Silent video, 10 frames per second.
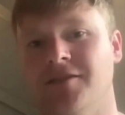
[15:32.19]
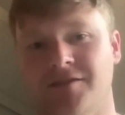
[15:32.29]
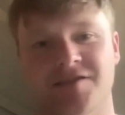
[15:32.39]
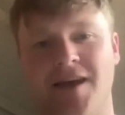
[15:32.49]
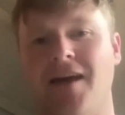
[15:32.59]

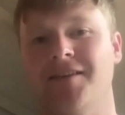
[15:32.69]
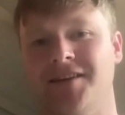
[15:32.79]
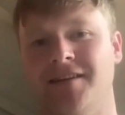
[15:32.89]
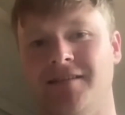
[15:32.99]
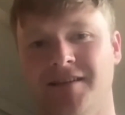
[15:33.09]

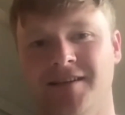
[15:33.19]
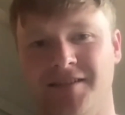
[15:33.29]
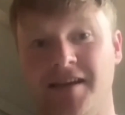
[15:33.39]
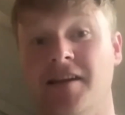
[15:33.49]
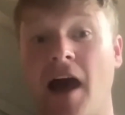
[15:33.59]
understanding
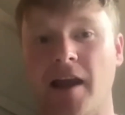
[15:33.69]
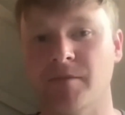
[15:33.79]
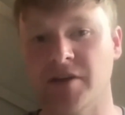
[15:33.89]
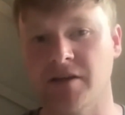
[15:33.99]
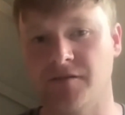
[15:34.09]
the
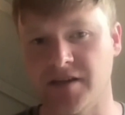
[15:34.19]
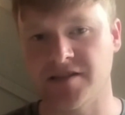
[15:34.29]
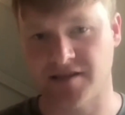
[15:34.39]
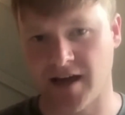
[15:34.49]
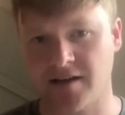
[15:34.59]
anatomy of these
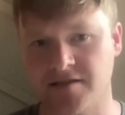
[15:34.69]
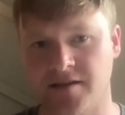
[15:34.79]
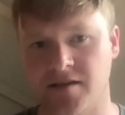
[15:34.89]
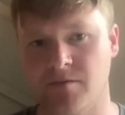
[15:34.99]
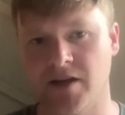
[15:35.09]
attacks,
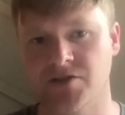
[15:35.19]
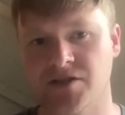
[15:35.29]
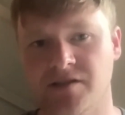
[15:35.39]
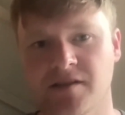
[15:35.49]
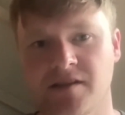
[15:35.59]
like you
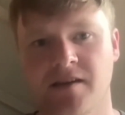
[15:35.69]
mentioned,